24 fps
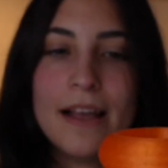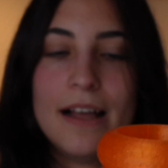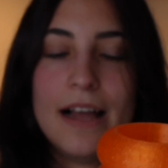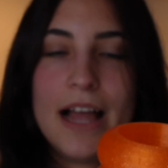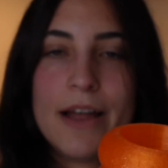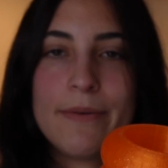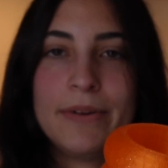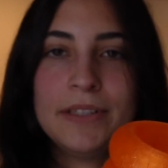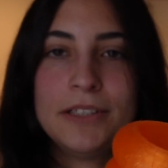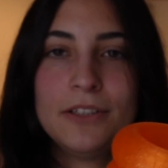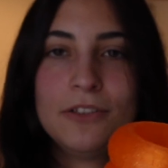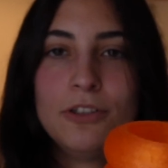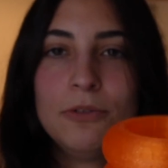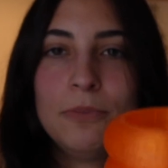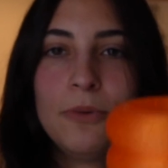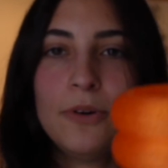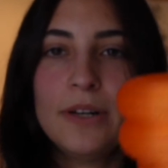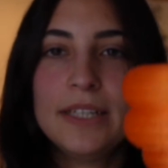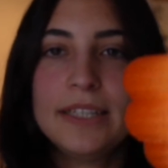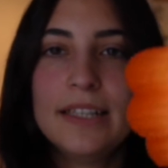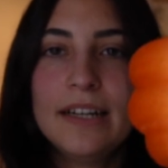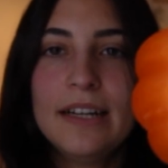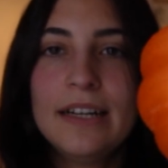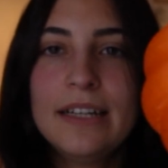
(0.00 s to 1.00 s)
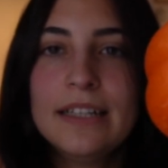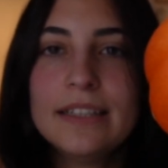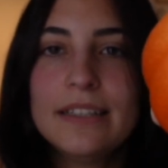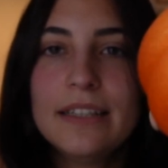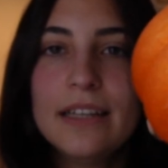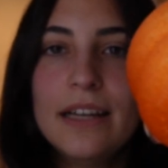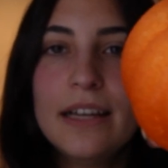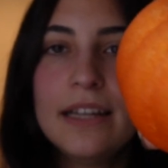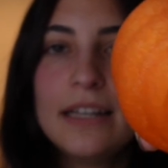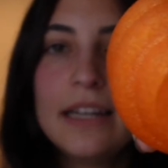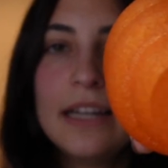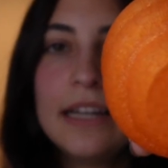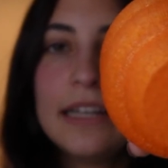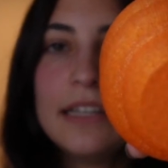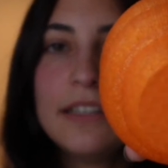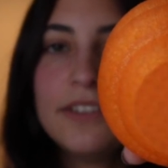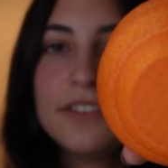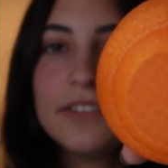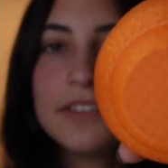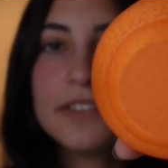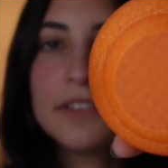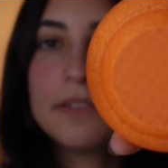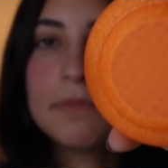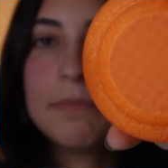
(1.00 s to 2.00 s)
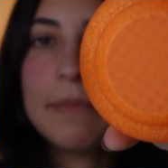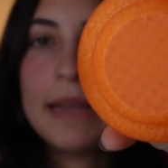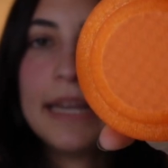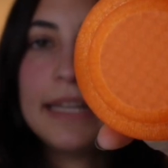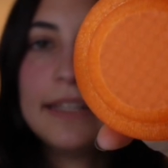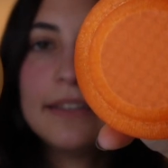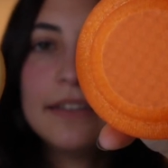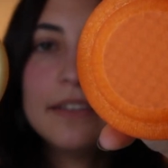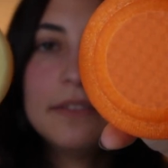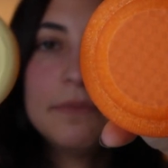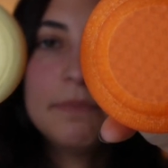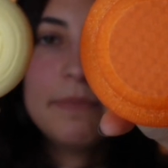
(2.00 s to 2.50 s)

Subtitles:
I wanted to avoid that and I just made a